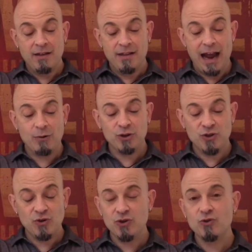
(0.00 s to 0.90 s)
how would
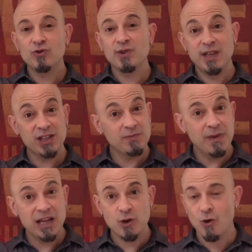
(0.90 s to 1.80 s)
you use this
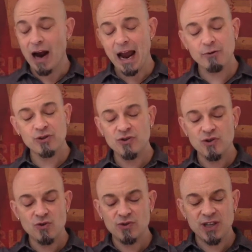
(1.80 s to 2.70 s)
menu, or how would you
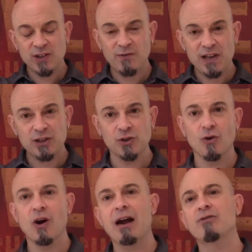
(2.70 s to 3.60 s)
use this feature,
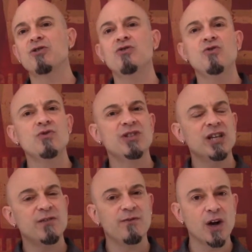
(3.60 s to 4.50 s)
or how would you use
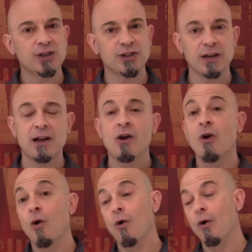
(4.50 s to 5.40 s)
this function,
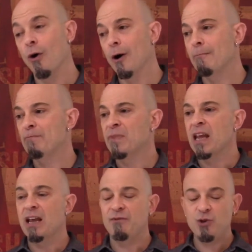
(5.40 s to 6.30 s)
or
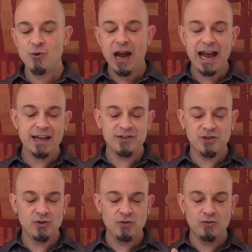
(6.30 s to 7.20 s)
if you had
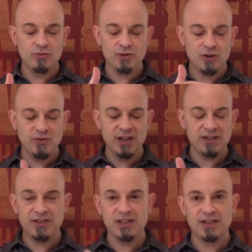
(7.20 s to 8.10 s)
to do this,
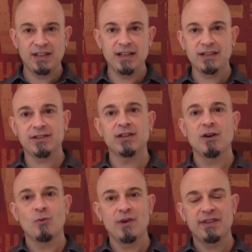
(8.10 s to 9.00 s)
this, and this
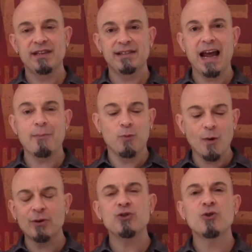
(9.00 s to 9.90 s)
with this app, what
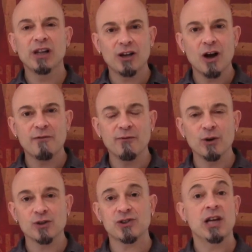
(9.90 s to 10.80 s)
would you click on
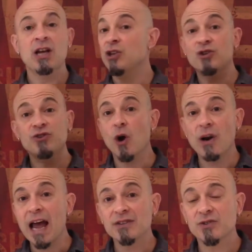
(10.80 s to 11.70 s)
first? You don't
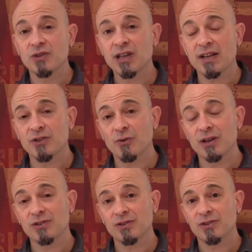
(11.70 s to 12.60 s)
ask those kinds of
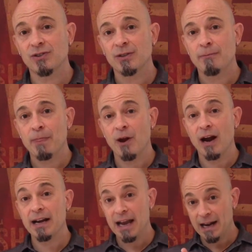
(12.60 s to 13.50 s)
questions, all
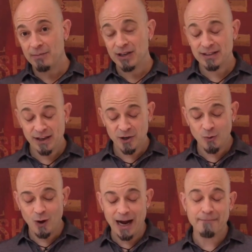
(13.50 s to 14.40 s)
right? And I'm going to tell you
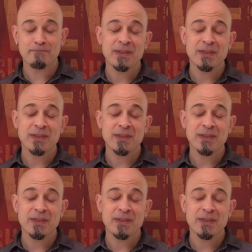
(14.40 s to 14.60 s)
why.